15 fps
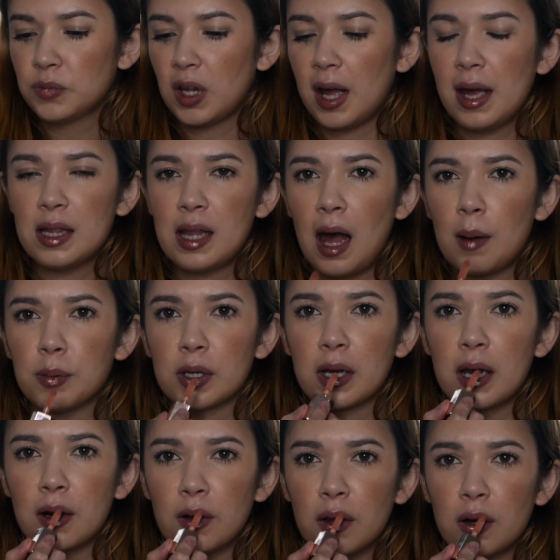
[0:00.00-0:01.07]
I hate the
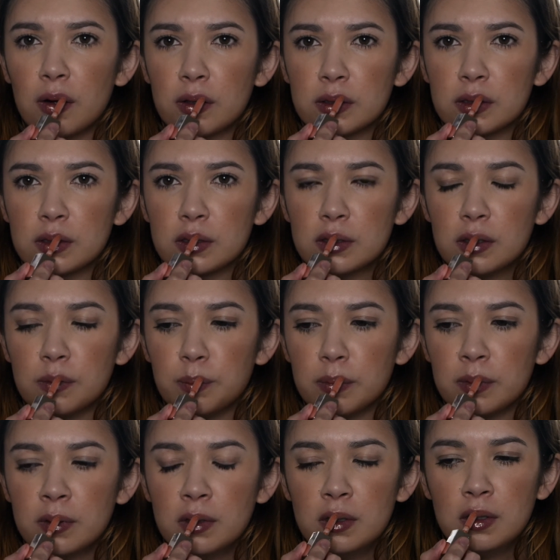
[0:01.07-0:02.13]
applicator though, because it's so, it
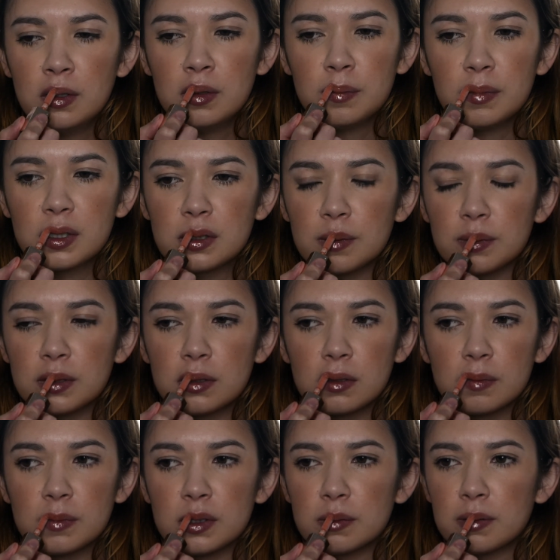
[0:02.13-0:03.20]
picks up so
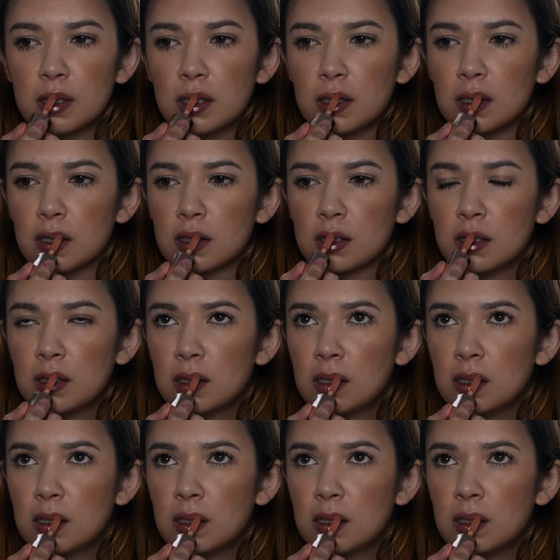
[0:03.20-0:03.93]
much product.